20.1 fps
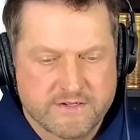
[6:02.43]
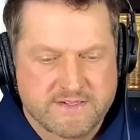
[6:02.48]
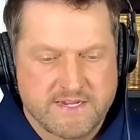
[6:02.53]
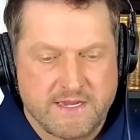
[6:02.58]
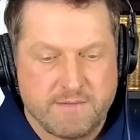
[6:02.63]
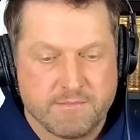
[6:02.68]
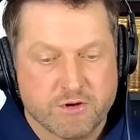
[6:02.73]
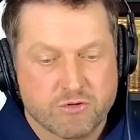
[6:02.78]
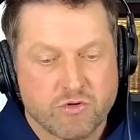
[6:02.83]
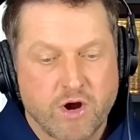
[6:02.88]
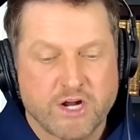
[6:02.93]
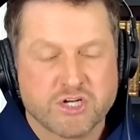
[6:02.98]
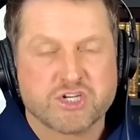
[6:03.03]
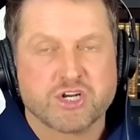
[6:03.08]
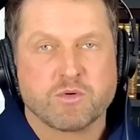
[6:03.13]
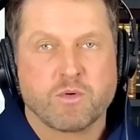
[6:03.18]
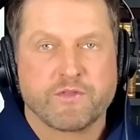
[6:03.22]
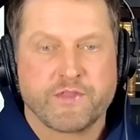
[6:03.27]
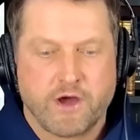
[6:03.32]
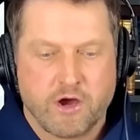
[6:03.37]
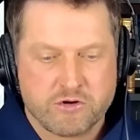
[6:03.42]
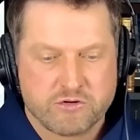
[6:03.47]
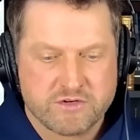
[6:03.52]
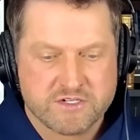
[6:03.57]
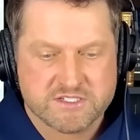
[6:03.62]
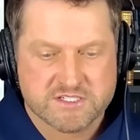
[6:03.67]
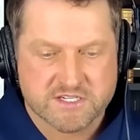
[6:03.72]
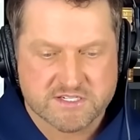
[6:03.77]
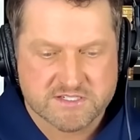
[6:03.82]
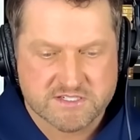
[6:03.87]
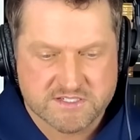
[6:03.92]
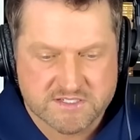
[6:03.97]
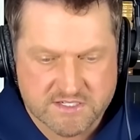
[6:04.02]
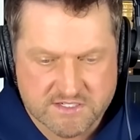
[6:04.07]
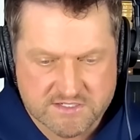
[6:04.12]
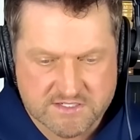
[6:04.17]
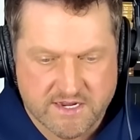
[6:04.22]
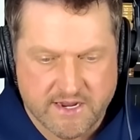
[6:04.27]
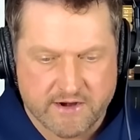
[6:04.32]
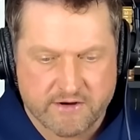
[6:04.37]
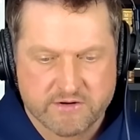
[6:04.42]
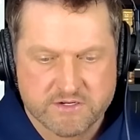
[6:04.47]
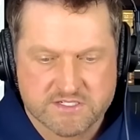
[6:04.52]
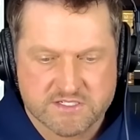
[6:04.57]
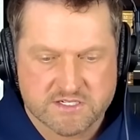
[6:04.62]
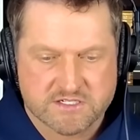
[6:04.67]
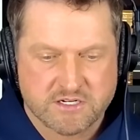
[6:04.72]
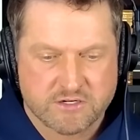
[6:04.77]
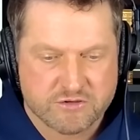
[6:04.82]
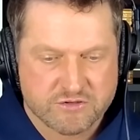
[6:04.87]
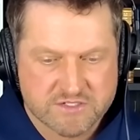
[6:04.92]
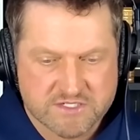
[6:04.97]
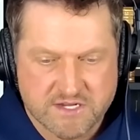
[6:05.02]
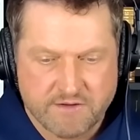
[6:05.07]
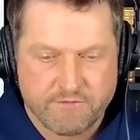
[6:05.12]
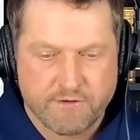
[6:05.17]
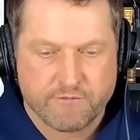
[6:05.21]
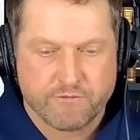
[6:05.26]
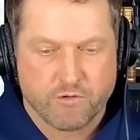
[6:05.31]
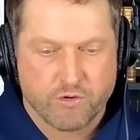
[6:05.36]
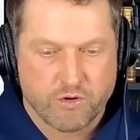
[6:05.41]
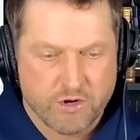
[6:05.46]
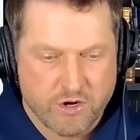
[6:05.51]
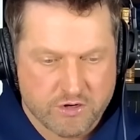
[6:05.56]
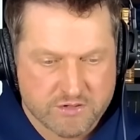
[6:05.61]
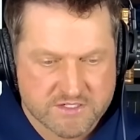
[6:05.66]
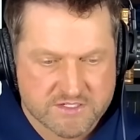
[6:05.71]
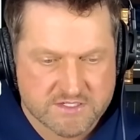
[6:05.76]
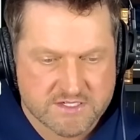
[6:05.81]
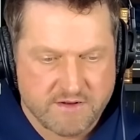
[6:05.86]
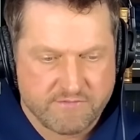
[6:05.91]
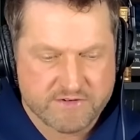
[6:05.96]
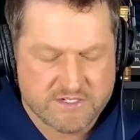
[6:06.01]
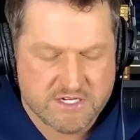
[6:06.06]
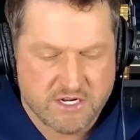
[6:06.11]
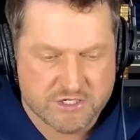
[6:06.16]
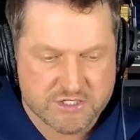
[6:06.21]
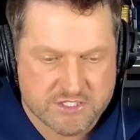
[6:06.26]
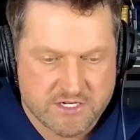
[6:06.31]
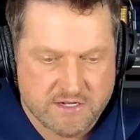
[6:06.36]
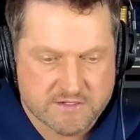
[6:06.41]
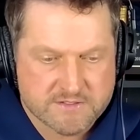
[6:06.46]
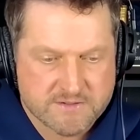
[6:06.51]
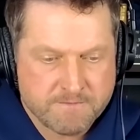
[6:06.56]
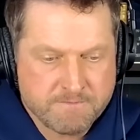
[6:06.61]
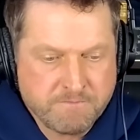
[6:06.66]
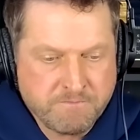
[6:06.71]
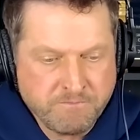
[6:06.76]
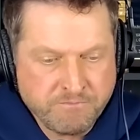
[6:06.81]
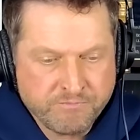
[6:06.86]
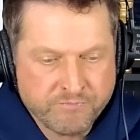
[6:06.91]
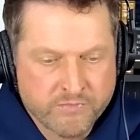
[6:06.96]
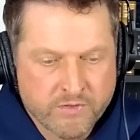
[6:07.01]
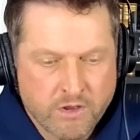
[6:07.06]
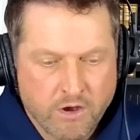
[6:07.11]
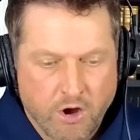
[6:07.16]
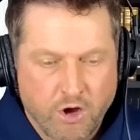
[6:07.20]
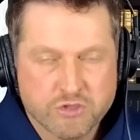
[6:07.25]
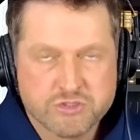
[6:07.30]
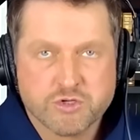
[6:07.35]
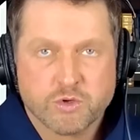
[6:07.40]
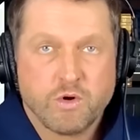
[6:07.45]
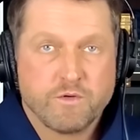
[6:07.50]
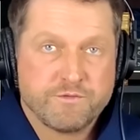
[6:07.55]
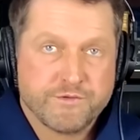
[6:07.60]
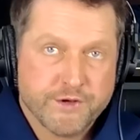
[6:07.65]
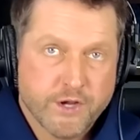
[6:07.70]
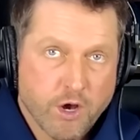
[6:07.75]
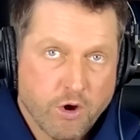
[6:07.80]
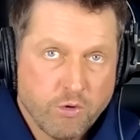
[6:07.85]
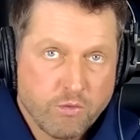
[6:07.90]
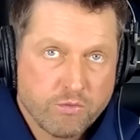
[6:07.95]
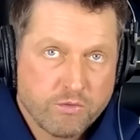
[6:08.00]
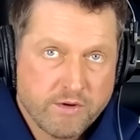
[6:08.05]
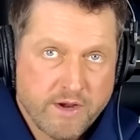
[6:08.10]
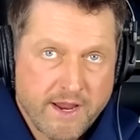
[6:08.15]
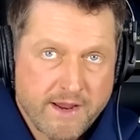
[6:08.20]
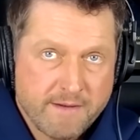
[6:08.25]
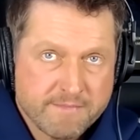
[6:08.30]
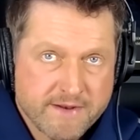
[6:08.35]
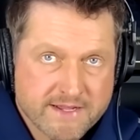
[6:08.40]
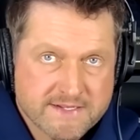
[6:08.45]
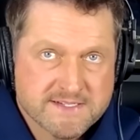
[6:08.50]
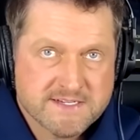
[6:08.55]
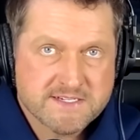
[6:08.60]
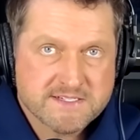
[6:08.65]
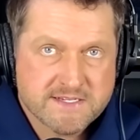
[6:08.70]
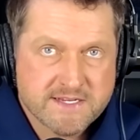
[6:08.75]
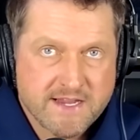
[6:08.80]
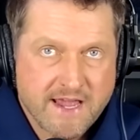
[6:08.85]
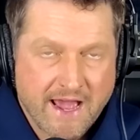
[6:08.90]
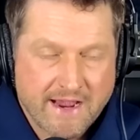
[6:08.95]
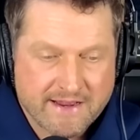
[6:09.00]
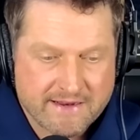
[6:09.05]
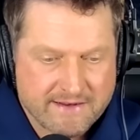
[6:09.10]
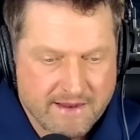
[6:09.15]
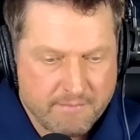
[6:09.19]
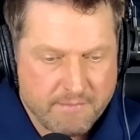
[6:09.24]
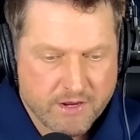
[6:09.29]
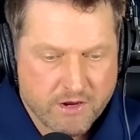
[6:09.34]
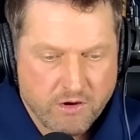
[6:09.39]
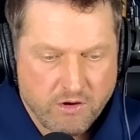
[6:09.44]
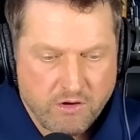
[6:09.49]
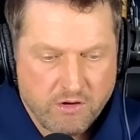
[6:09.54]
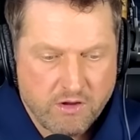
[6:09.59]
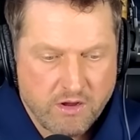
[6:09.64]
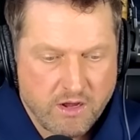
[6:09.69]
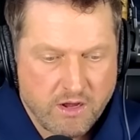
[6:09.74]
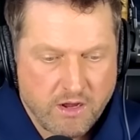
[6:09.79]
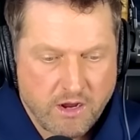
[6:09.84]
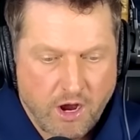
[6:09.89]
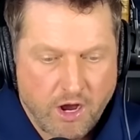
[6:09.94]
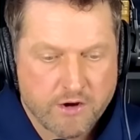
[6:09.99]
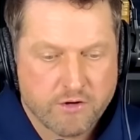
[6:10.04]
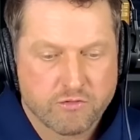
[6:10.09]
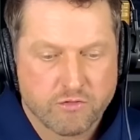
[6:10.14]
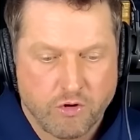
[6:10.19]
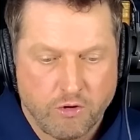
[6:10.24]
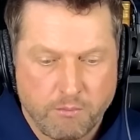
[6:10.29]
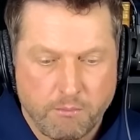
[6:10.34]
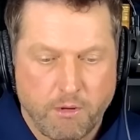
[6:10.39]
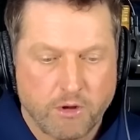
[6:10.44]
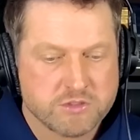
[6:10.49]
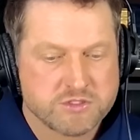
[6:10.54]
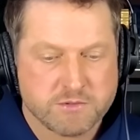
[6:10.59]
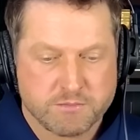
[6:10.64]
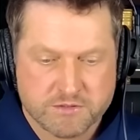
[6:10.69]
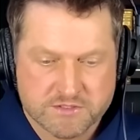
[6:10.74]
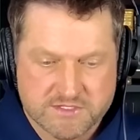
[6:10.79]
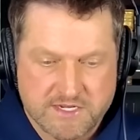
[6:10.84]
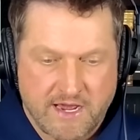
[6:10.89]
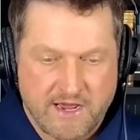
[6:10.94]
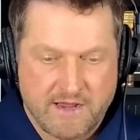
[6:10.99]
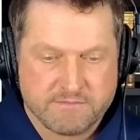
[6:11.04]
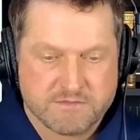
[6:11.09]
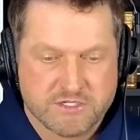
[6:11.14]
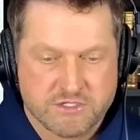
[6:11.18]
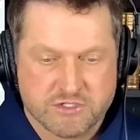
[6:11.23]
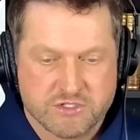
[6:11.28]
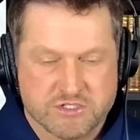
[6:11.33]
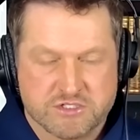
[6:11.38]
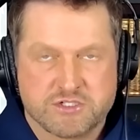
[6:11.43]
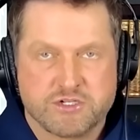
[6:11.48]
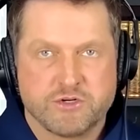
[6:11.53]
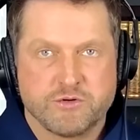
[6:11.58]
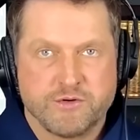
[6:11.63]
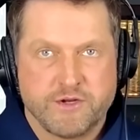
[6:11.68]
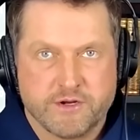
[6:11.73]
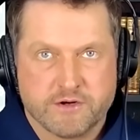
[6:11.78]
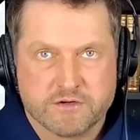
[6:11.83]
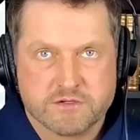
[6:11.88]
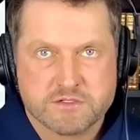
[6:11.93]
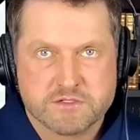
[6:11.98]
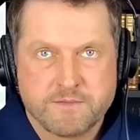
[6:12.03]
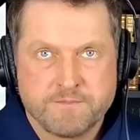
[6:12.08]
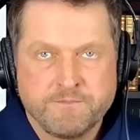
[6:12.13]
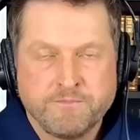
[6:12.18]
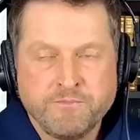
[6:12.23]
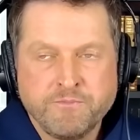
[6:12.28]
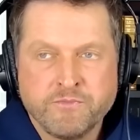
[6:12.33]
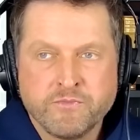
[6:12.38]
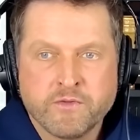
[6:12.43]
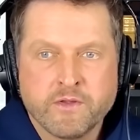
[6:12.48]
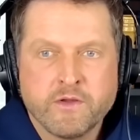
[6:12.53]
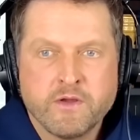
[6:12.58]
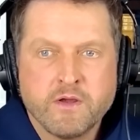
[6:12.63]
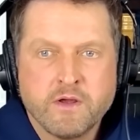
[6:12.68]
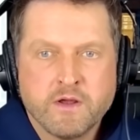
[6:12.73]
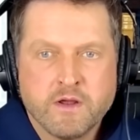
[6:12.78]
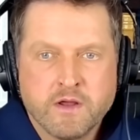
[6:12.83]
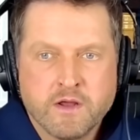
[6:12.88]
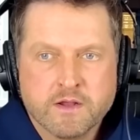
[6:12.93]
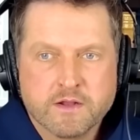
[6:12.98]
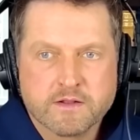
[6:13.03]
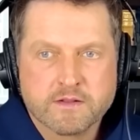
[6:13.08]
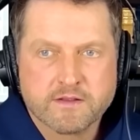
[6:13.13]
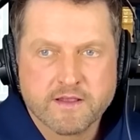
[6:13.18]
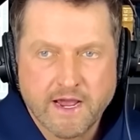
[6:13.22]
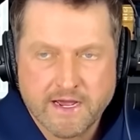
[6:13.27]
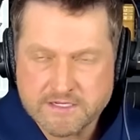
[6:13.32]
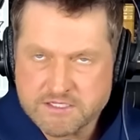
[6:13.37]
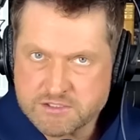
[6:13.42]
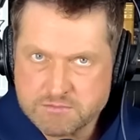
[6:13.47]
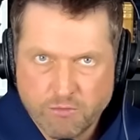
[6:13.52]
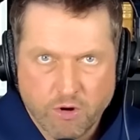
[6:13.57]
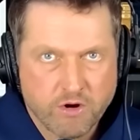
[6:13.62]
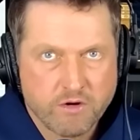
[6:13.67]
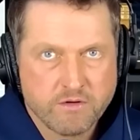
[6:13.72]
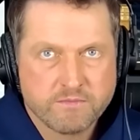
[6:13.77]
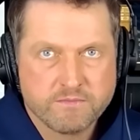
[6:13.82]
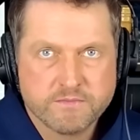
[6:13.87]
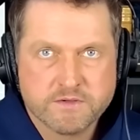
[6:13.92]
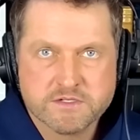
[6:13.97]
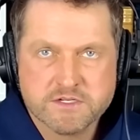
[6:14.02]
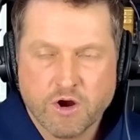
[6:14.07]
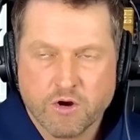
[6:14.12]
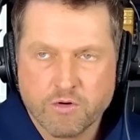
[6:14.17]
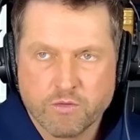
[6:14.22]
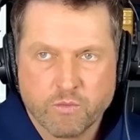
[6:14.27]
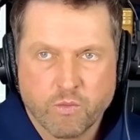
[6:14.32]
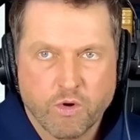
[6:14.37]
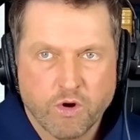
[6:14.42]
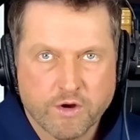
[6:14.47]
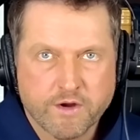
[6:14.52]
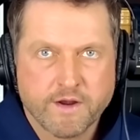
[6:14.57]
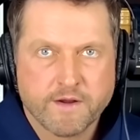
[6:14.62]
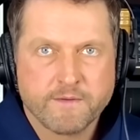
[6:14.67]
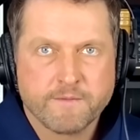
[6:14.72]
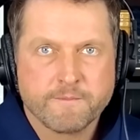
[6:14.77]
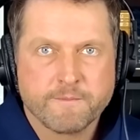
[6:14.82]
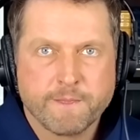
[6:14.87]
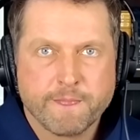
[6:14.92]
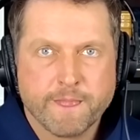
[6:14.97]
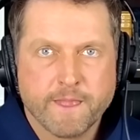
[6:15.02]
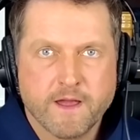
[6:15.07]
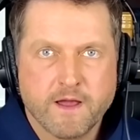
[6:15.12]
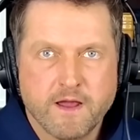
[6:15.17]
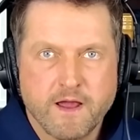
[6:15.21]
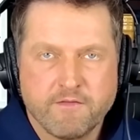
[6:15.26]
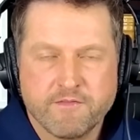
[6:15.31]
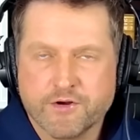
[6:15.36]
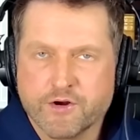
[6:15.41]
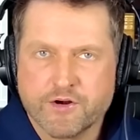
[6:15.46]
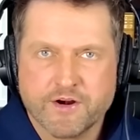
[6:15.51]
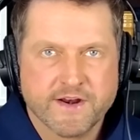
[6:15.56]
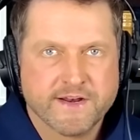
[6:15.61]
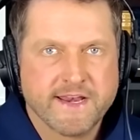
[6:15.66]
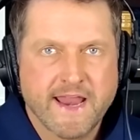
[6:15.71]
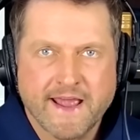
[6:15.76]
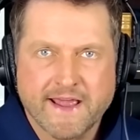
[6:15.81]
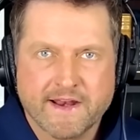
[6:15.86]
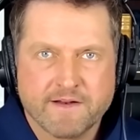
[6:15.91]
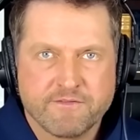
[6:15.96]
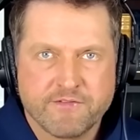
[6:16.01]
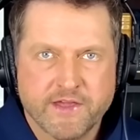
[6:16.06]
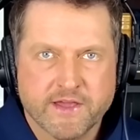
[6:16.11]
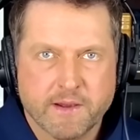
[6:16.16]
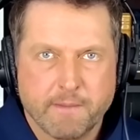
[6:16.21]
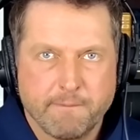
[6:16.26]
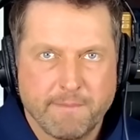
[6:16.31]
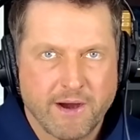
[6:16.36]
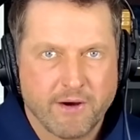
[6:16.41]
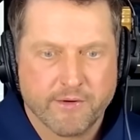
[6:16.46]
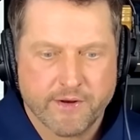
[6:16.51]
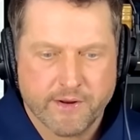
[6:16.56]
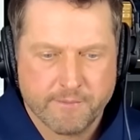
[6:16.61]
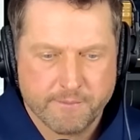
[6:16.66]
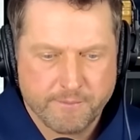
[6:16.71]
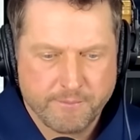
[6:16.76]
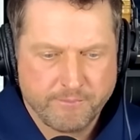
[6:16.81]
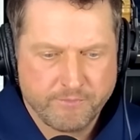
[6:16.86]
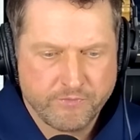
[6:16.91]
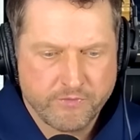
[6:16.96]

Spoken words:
the team in rushing with 166 carries, 674 yards, and 7 touchdowns. Also of note, named SEC Academic Honor Roll multiple times in just 2 years. Guy's smart. He's hardworking. Haven't heard a negative thing about him.